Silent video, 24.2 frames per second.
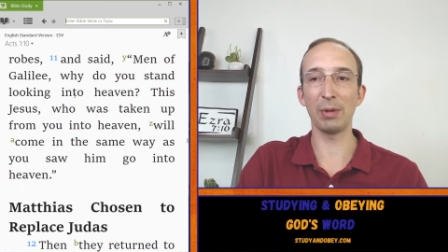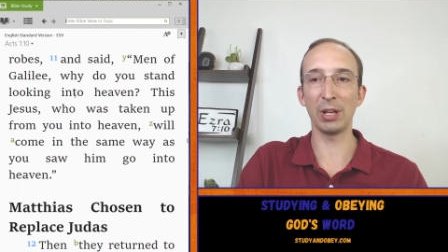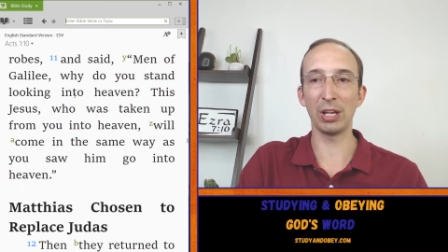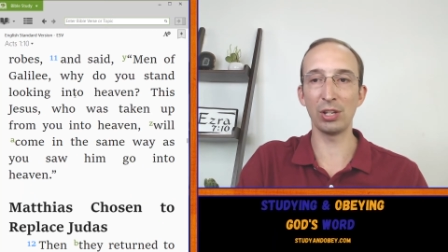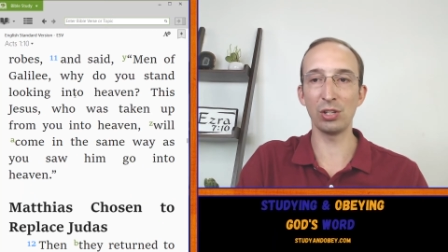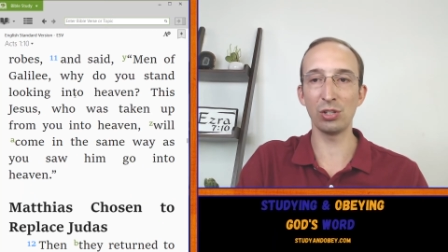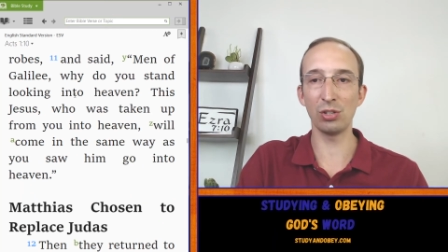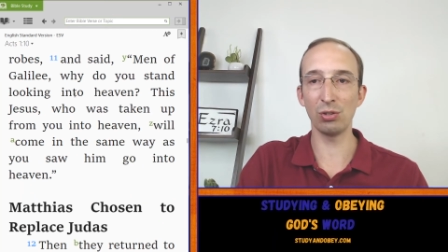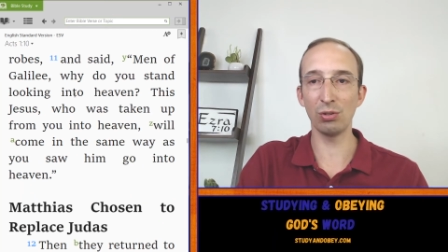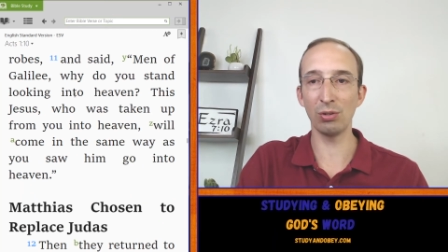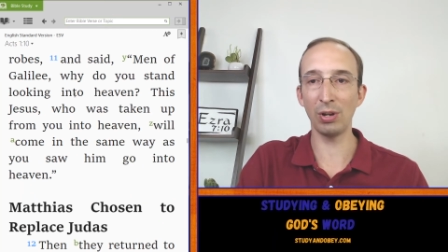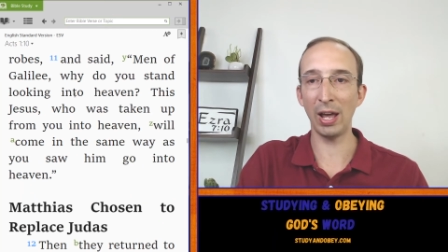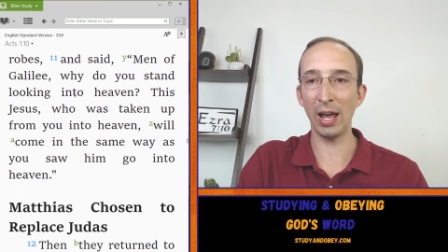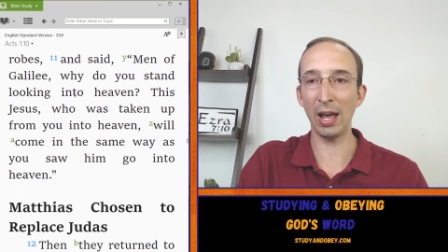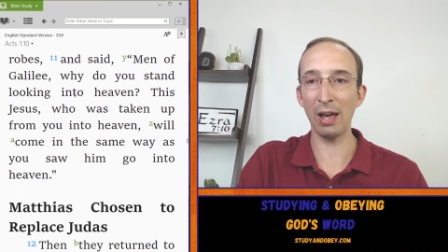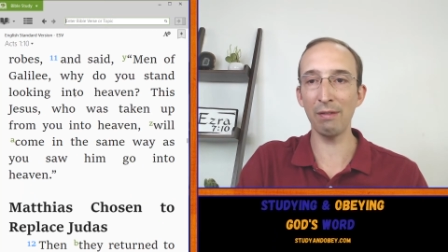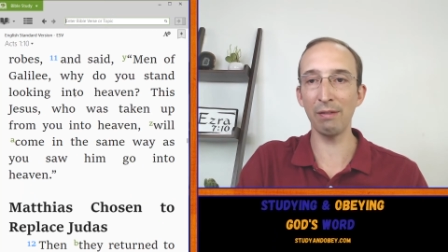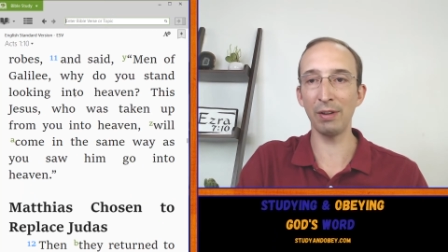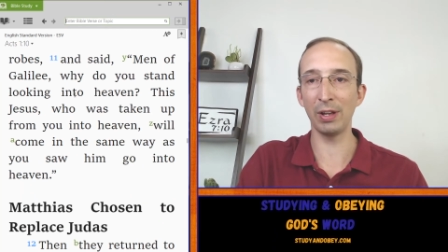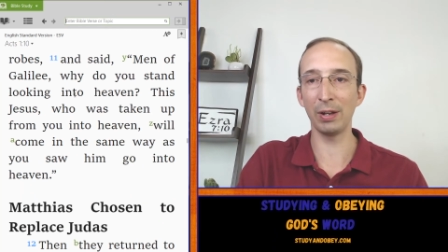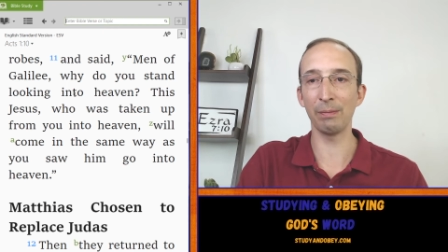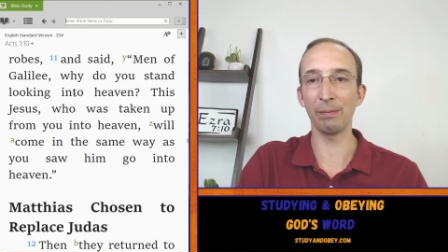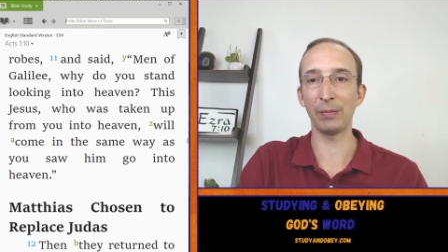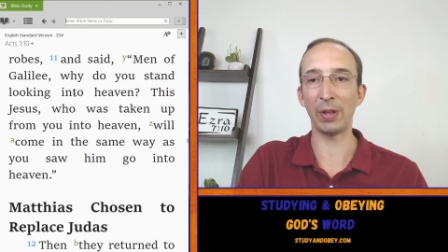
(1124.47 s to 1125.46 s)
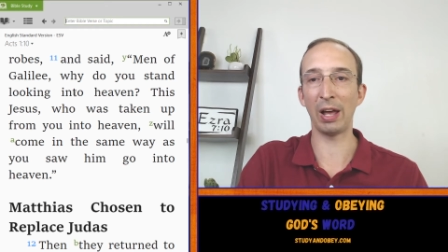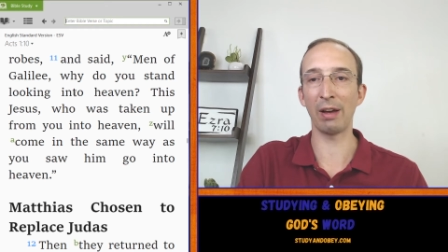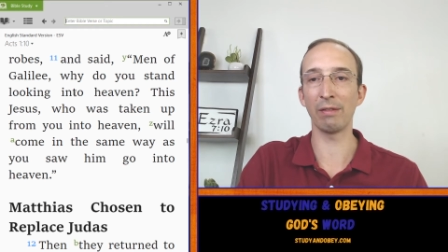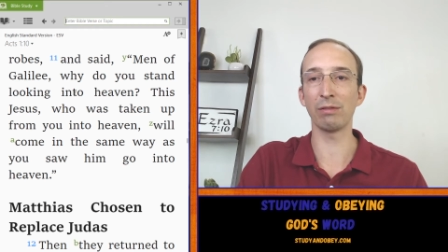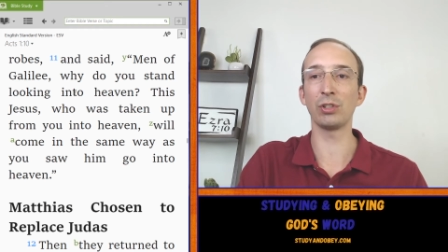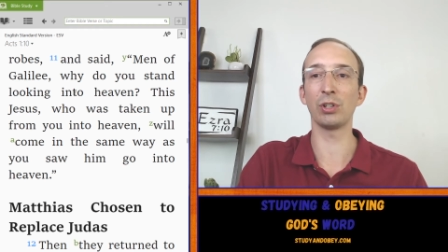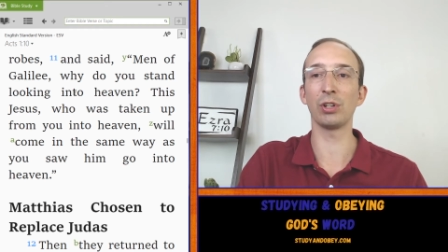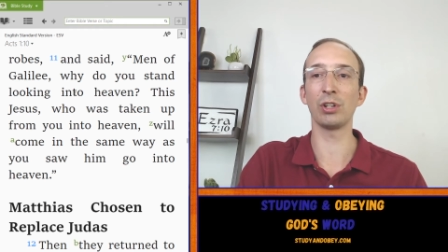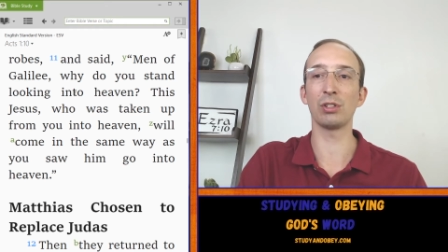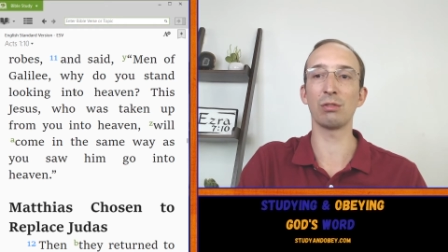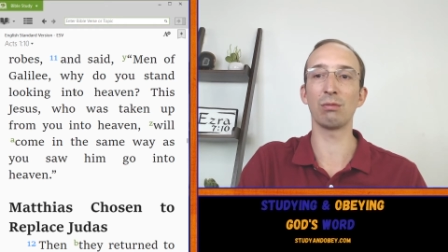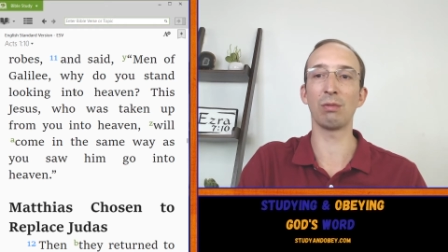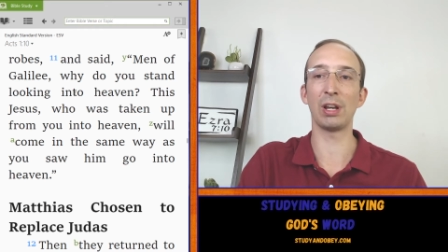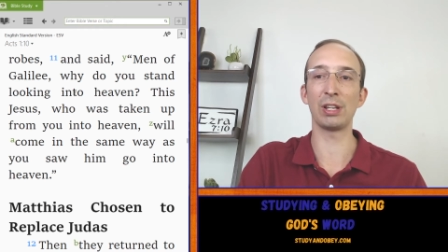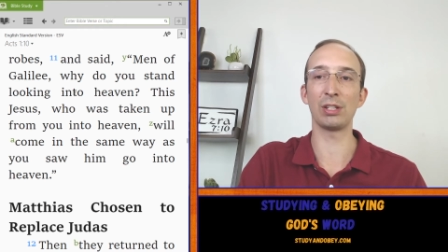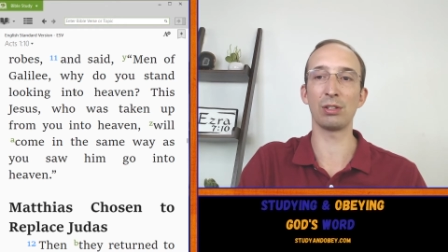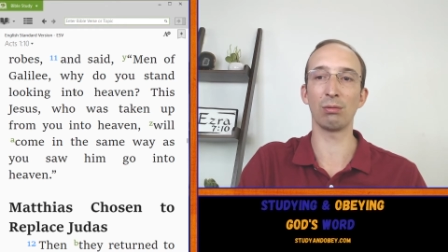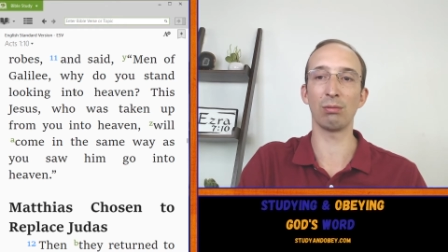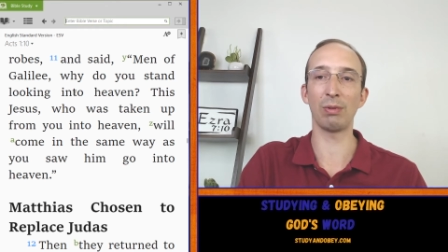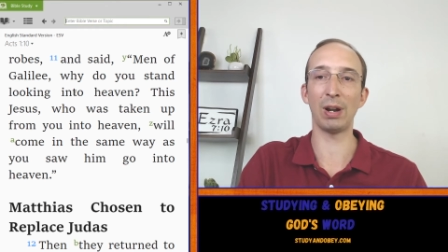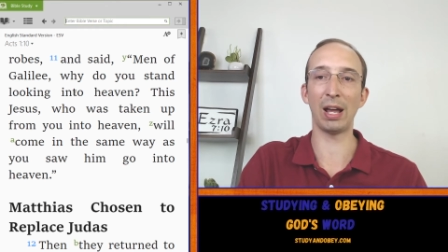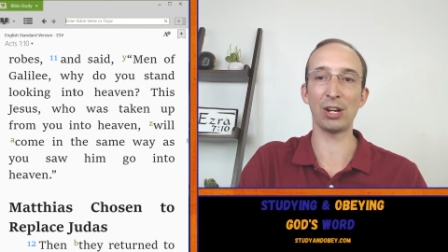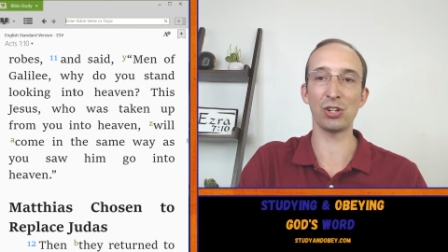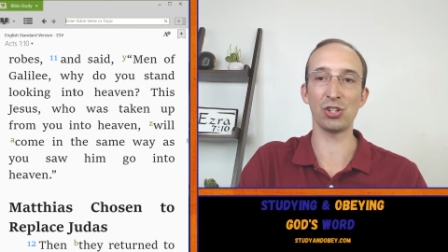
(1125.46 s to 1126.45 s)
into heaven, after his
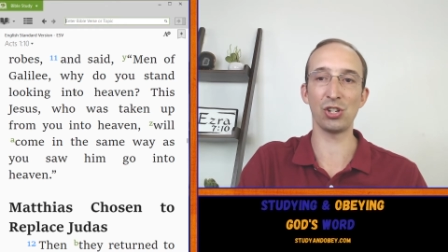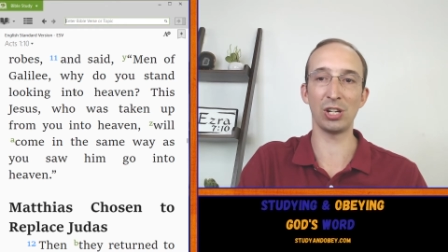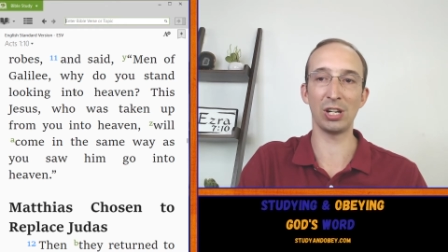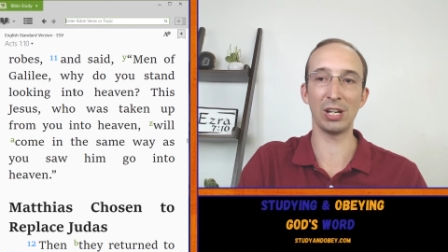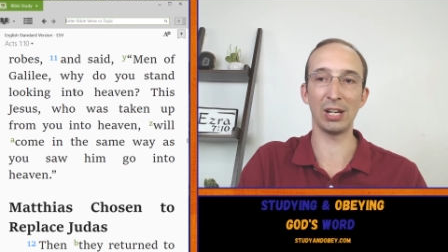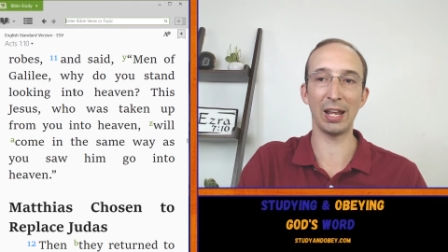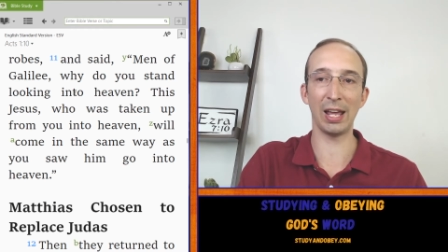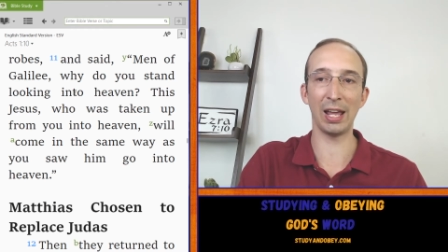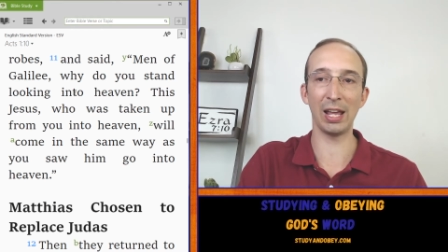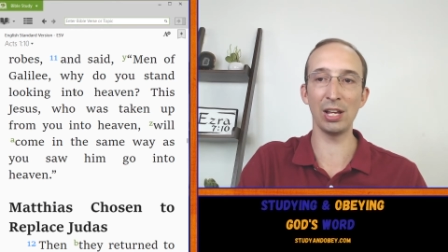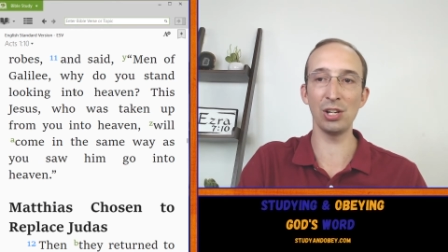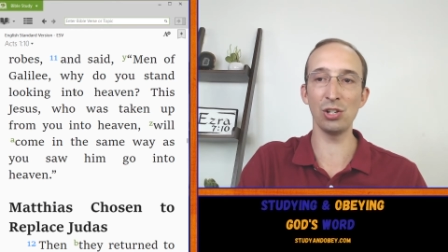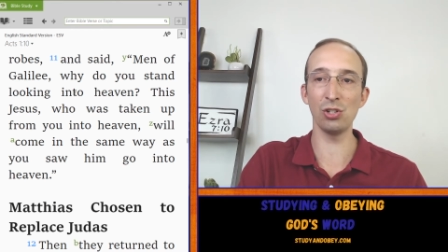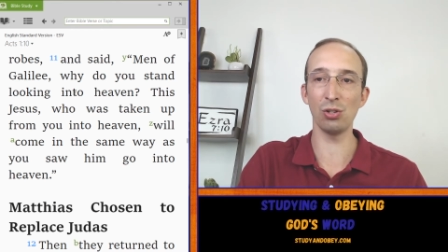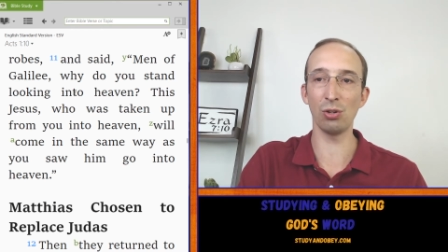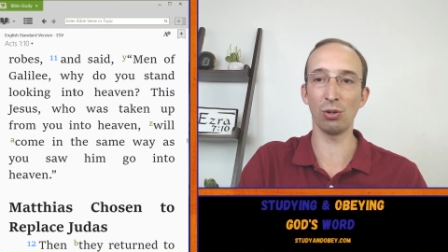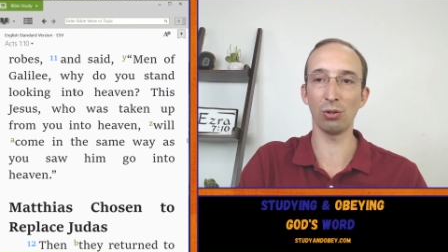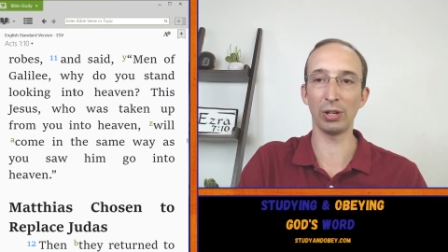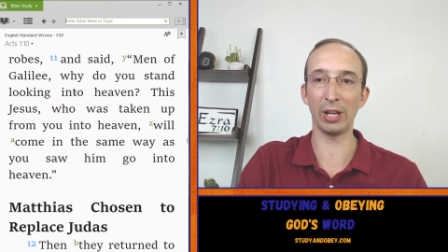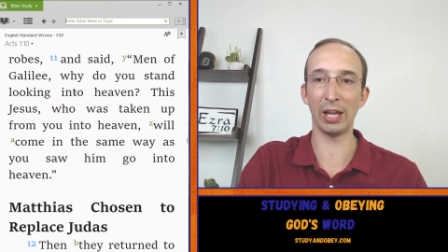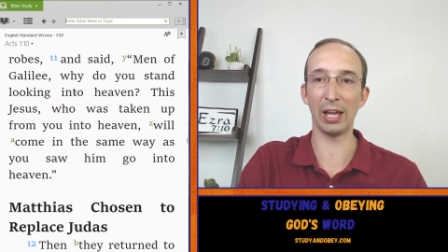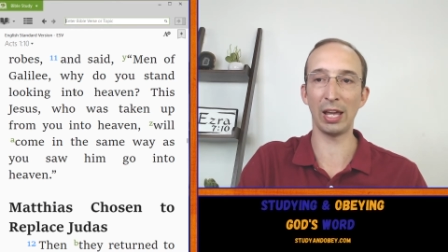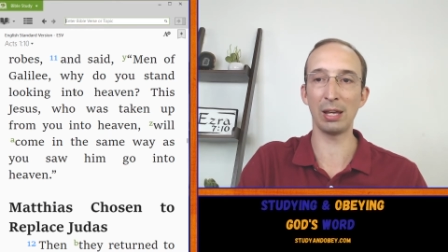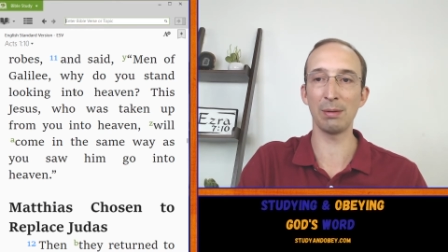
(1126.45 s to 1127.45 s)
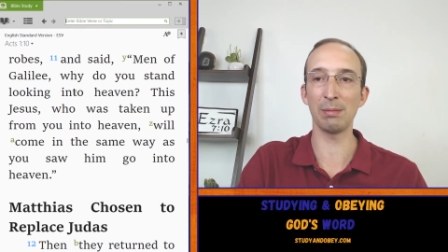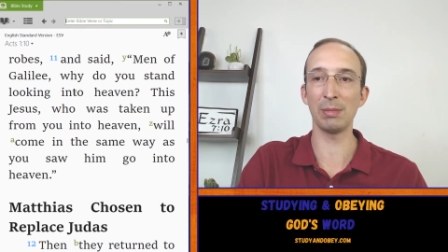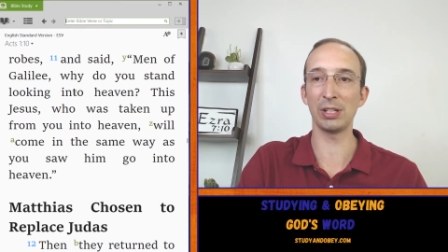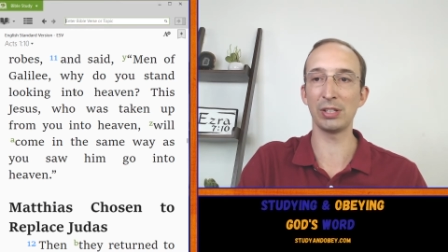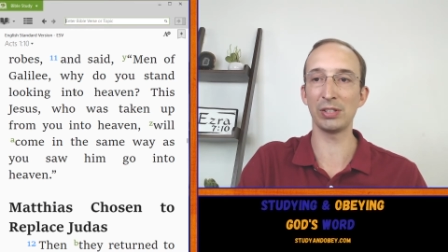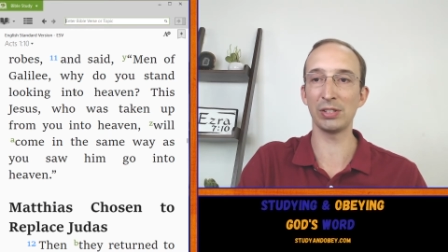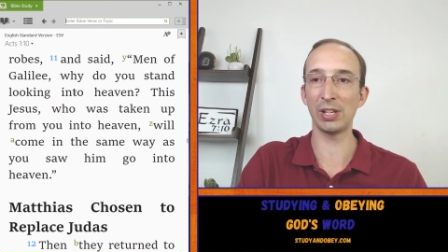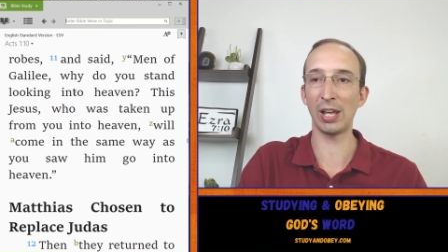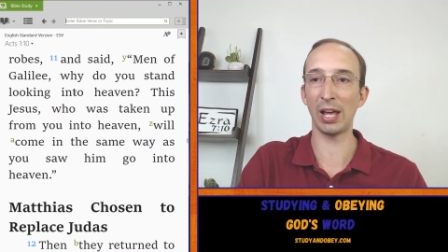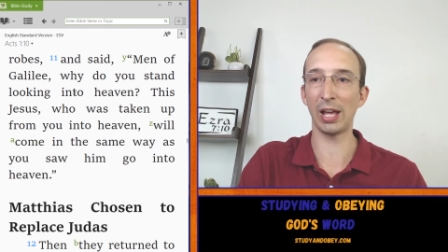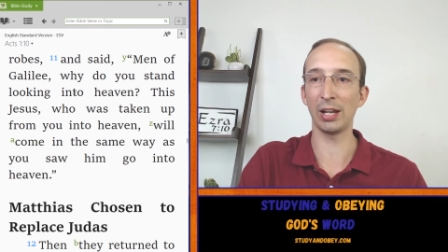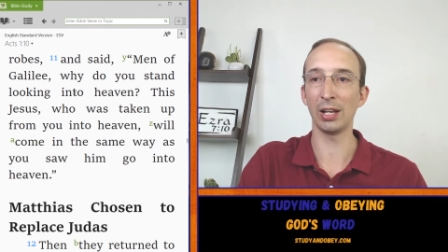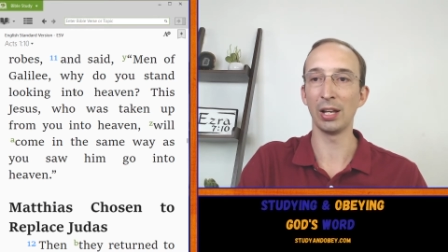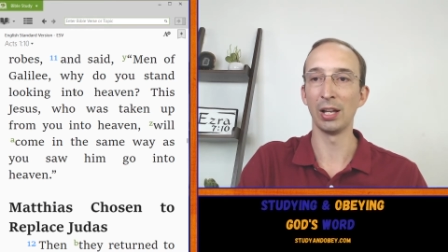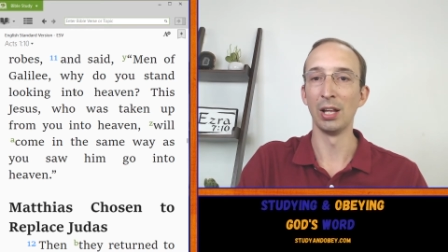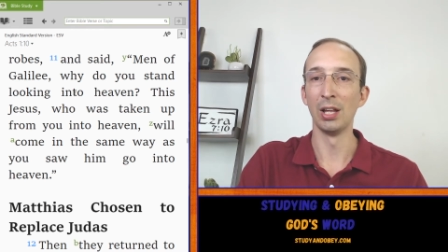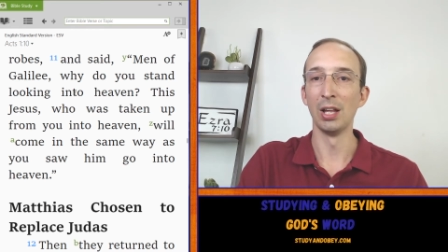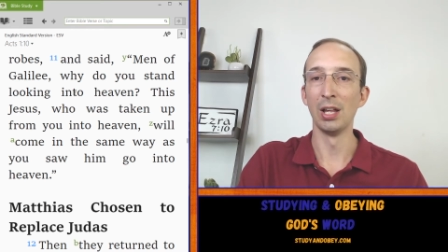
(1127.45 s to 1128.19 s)
resurrection, an angel came and said,